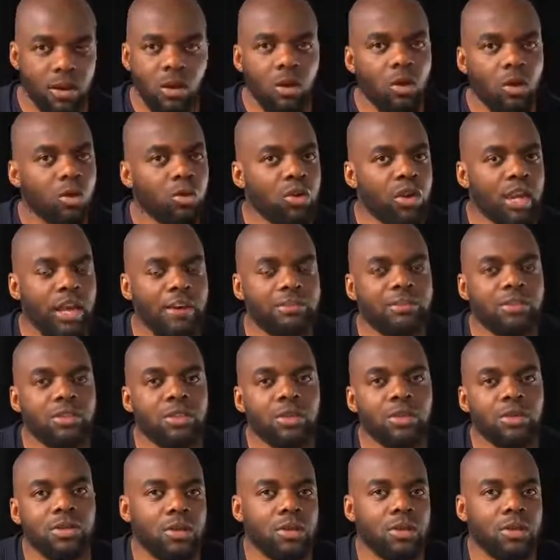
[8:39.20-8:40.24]
all you have to
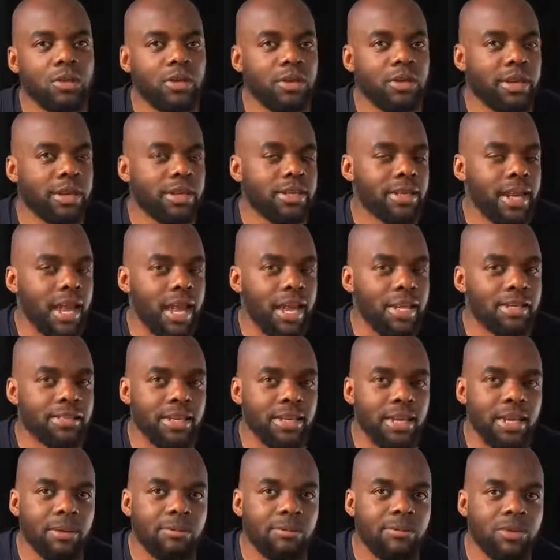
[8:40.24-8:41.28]
do is to go ahead and
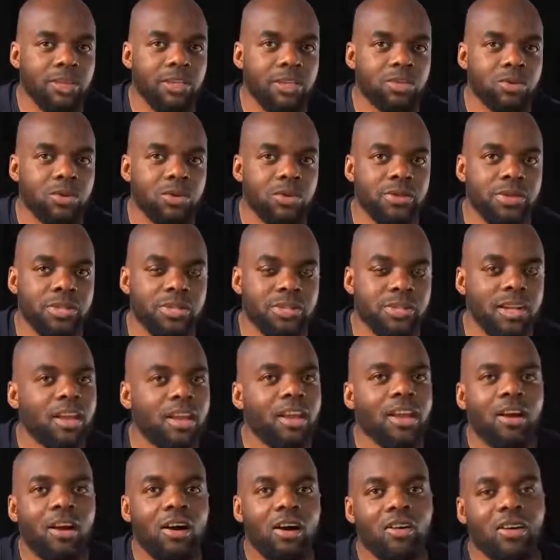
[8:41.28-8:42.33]
sign up for these courses.
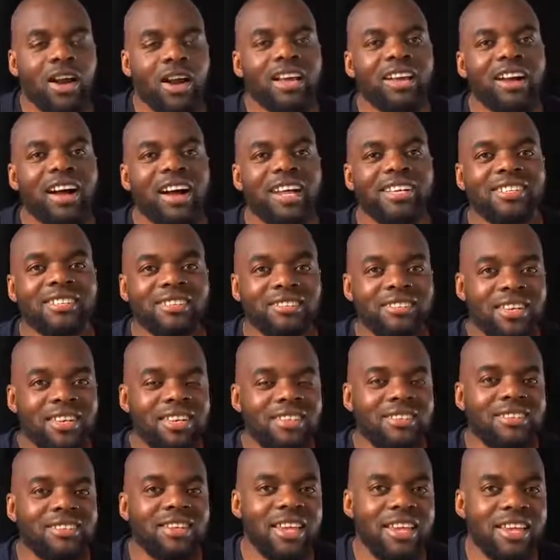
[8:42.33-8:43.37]
All right, guys,
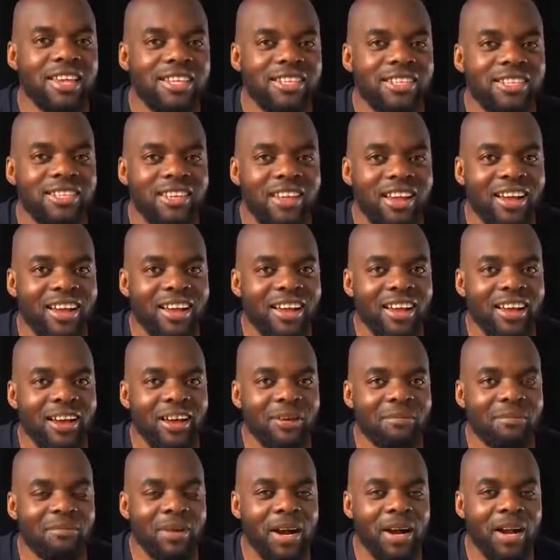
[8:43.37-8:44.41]
this is
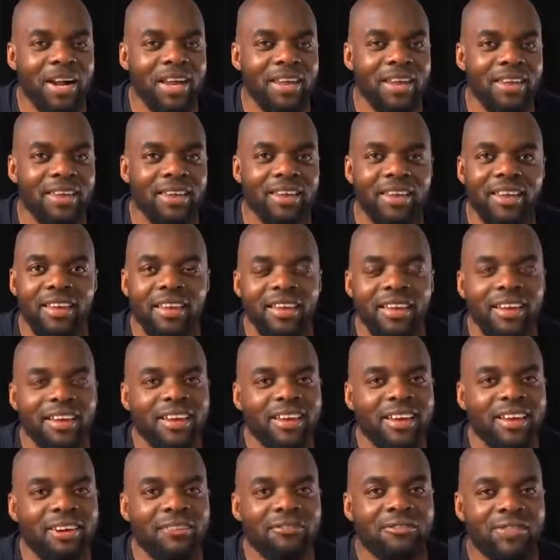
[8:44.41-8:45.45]
my
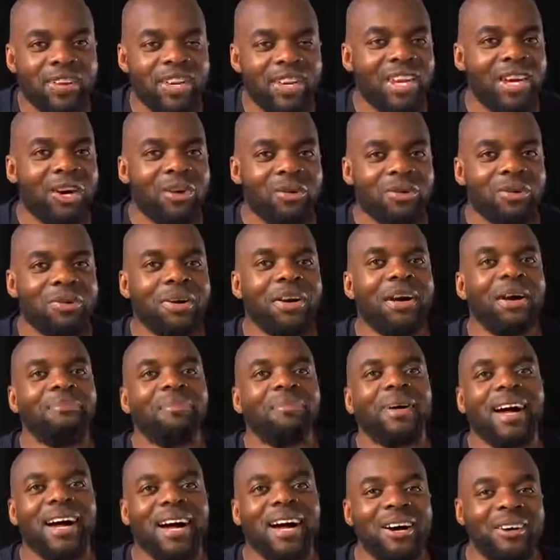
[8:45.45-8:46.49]
video
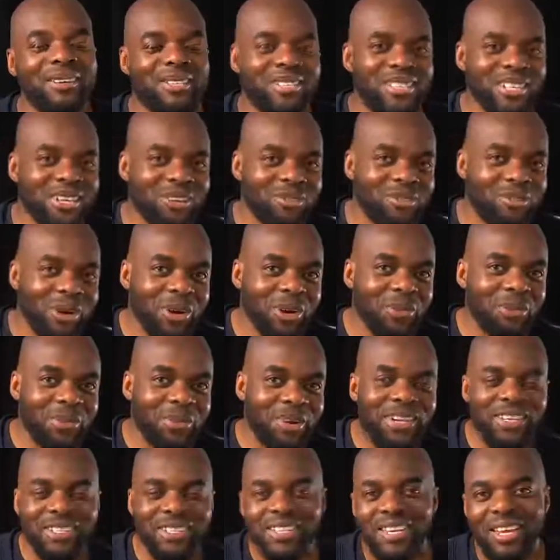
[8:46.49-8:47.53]
about
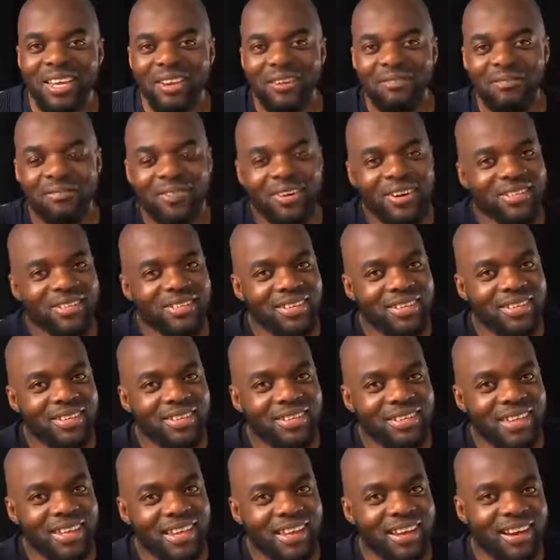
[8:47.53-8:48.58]
WordPress
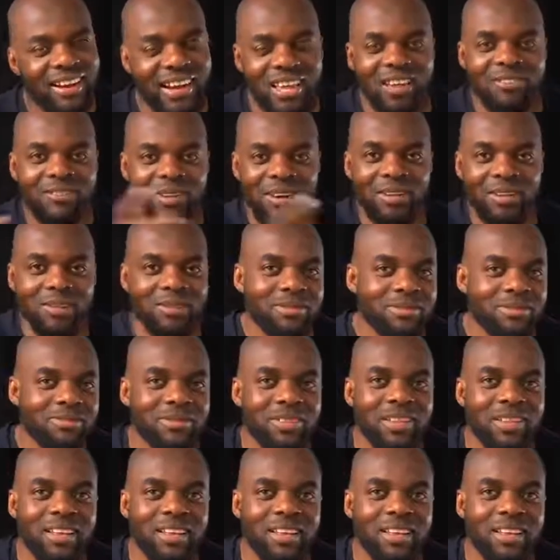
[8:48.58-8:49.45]
versus ClickFunnels.